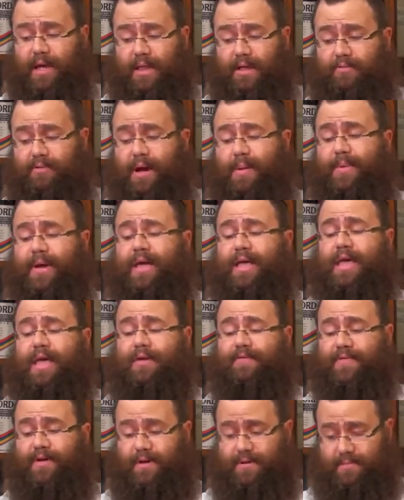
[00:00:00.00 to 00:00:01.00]
The Rabbi
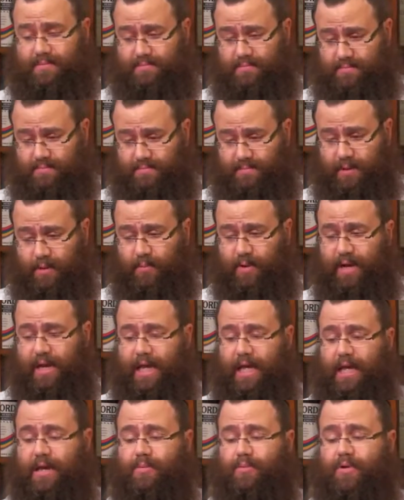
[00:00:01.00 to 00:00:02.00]
Akiva, when
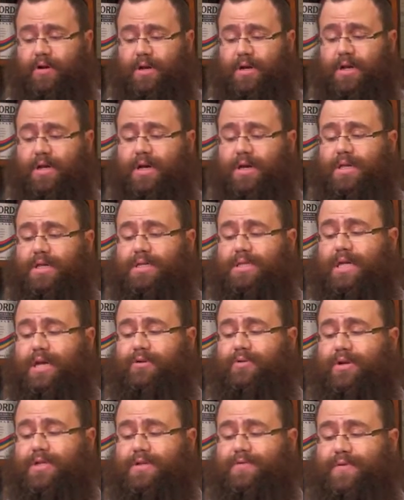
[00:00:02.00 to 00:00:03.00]
he would learn
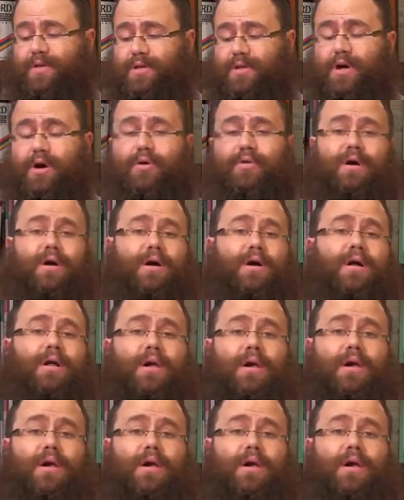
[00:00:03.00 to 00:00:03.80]
secrets of the Torah,